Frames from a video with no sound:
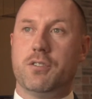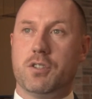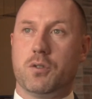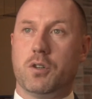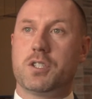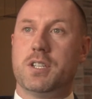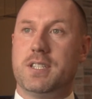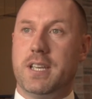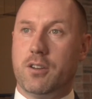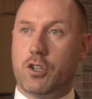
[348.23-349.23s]
resource to
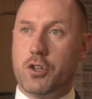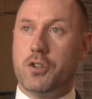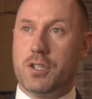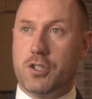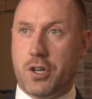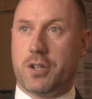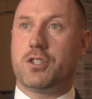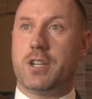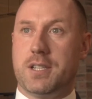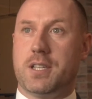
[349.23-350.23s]
see a good, just
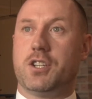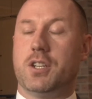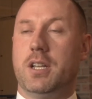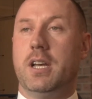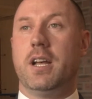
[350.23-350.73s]
transition.